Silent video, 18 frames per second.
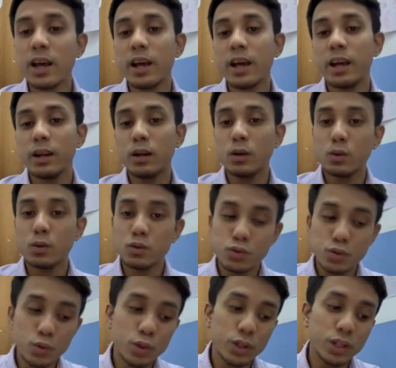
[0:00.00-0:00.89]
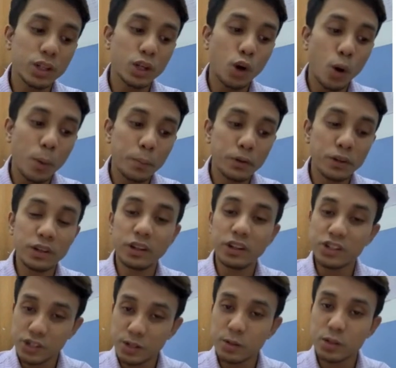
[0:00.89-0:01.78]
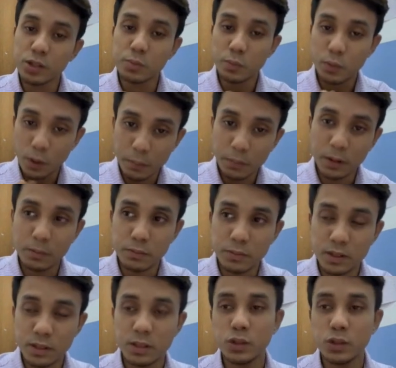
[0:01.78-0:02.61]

and also the communications problems.